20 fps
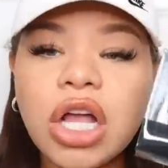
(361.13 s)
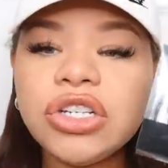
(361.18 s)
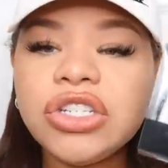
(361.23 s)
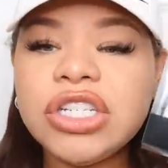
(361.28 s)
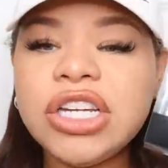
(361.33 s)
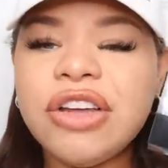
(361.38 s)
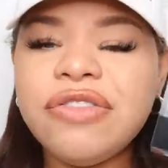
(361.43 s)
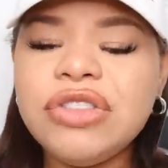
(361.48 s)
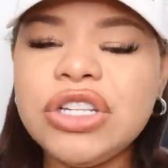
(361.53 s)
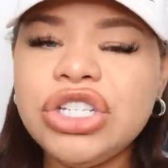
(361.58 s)
y'all
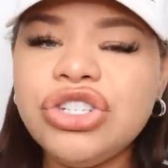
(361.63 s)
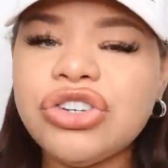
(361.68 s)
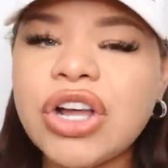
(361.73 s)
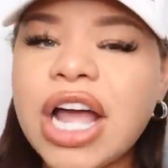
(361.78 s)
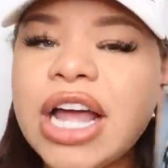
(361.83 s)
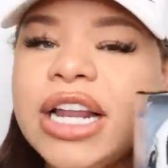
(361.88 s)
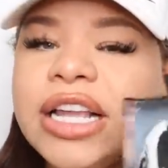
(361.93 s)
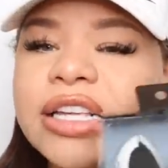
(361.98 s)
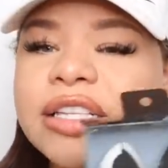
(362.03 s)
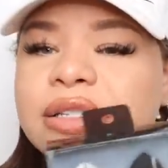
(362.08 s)
should definitely
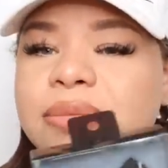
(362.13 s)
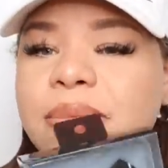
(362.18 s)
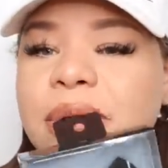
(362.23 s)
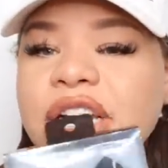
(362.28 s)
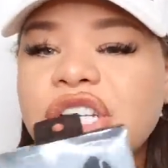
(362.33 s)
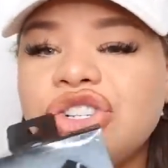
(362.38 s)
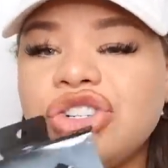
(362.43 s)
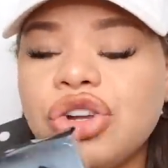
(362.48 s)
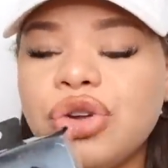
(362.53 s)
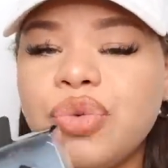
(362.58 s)
try these.
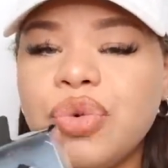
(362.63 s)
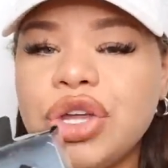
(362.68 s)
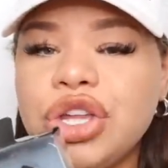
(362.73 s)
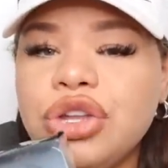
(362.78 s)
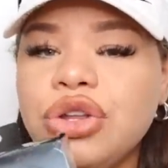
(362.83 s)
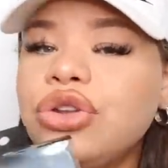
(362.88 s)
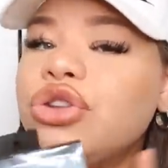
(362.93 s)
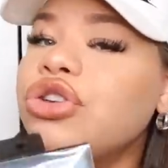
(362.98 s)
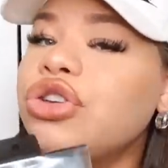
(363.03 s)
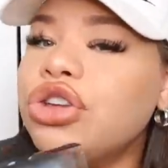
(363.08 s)
Make sure when
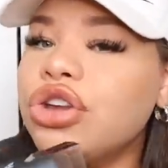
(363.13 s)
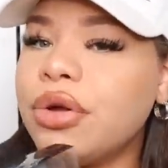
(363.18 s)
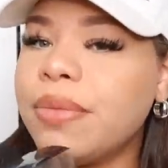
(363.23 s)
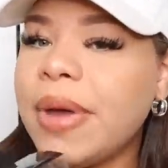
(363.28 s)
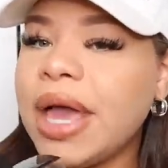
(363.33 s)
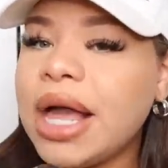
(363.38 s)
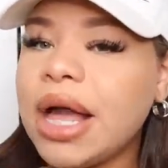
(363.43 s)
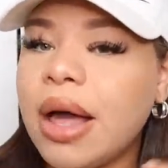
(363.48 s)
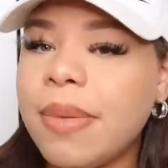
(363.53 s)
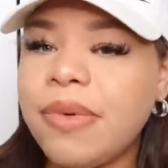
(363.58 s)
you do your
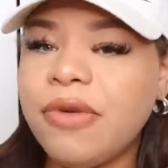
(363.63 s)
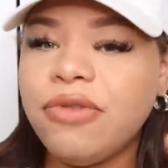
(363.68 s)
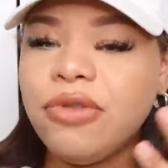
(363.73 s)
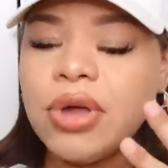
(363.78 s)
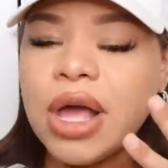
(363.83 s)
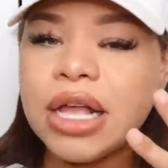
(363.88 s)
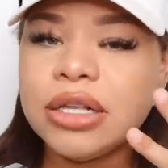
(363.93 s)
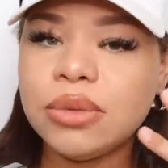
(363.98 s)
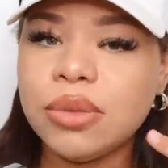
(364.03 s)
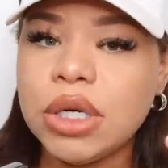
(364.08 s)
makeup, if you
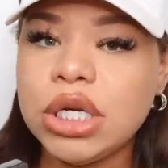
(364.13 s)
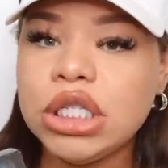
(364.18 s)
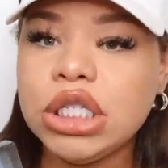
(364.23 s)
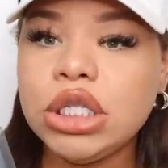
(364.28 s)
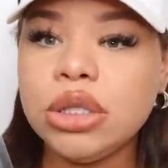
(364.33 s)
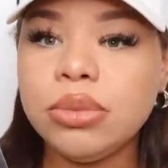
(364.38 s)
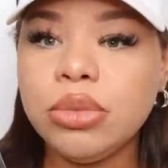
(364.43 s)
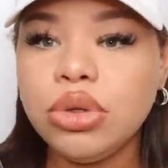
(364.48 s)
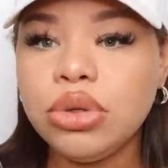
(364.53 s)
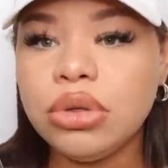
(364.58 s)
guys want a
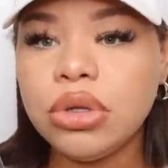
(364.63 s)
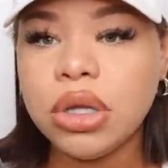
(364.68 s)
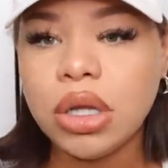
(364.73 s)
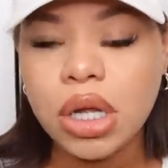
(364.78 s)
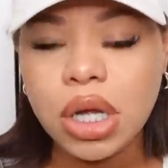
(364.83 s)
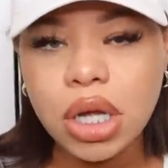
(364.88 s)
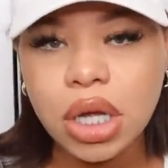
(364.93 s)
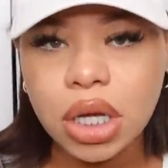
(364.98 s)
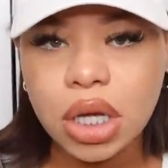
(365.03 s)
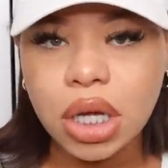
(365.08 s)
smooth
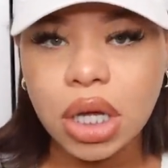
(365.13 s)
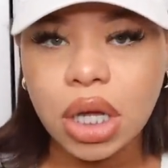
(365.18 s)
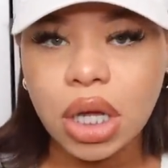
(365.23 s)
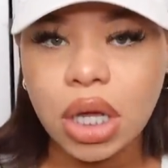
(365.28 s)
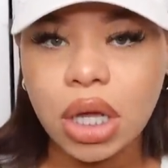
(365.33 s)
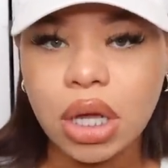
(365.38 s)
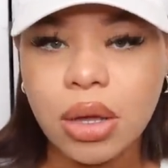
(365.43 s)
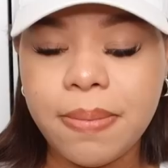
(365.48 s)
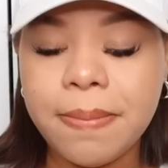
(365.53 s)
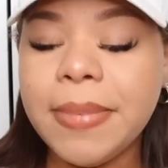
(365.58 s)
look,
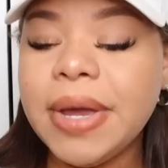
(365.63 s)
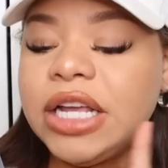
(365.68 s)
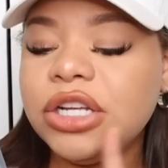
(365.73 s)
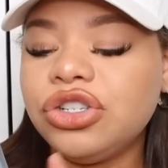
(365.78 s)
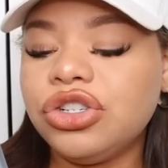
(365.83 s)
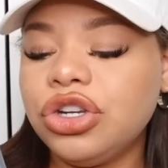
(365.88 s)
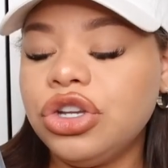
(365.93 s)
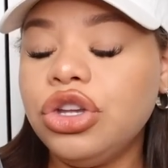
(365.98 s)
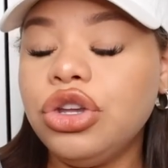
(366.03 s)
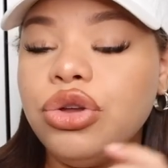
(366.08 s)
make
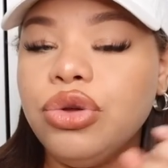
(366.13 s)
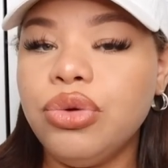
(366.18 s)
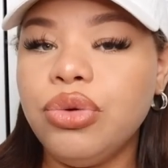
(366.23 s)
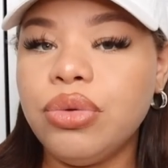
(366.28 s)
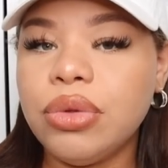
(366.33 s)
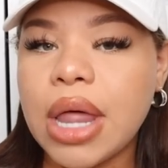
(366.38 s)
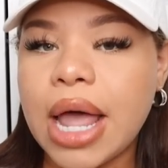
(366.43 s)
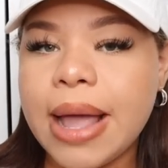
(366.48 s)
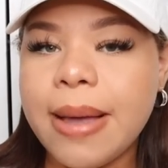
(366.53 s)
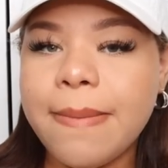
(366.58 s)
sure
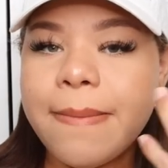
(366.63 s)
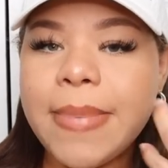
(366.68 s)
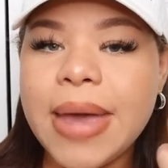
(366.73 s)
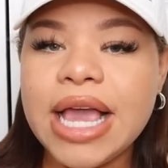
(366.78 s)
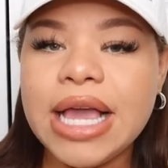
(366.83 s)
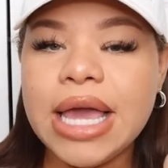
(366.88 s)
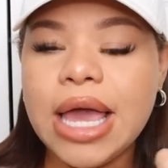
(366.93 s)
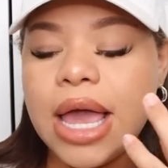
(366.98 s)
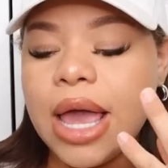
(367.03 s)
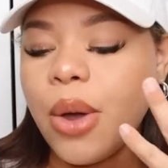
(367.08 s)
you like
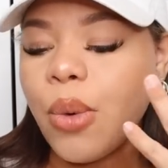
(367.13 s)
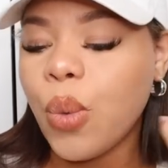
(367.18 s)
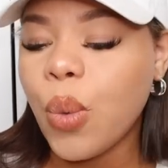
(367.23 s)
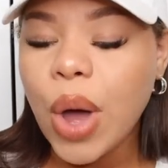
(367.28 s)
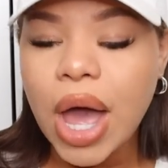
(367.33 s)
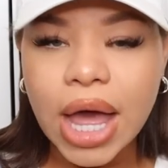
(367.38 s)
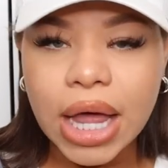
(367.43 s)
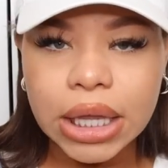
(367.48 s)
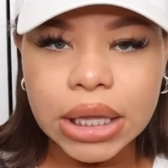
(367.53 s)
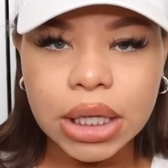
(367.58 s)
make it
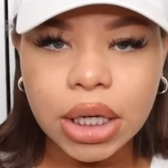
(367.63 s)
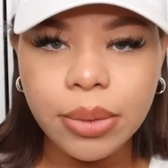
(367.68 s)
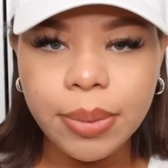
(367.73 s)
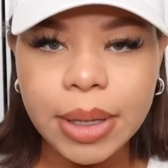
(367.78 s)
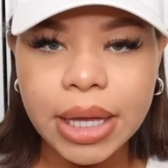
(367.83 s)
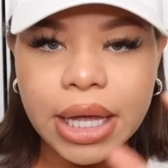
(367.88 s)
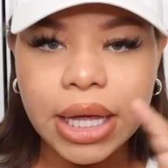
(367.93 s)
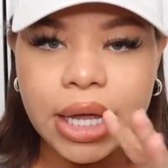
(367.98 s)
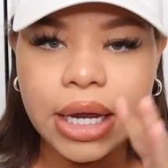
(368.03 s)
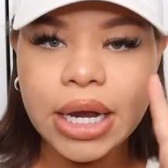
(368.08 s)
wet a little
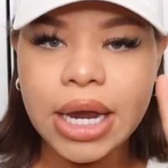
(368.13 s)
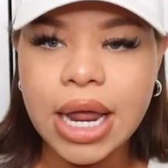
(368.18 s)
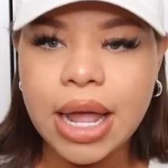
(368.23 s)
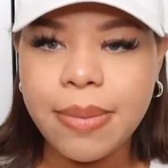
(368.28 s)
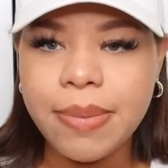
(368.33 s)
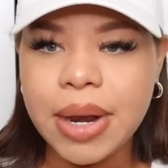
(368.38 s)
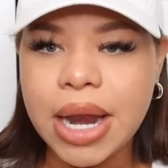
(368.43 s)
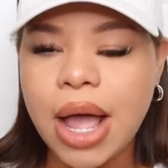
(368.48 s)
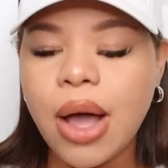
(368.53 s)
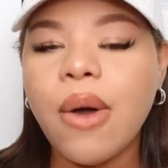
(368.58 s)
bit and
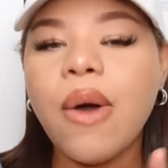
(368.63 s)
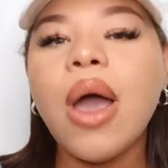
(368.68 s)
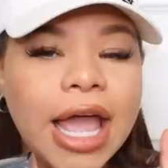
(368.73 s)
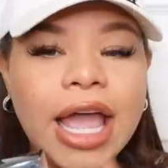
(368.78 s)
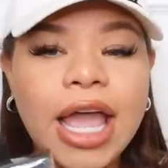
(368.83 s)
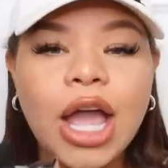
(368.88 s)
damp it out.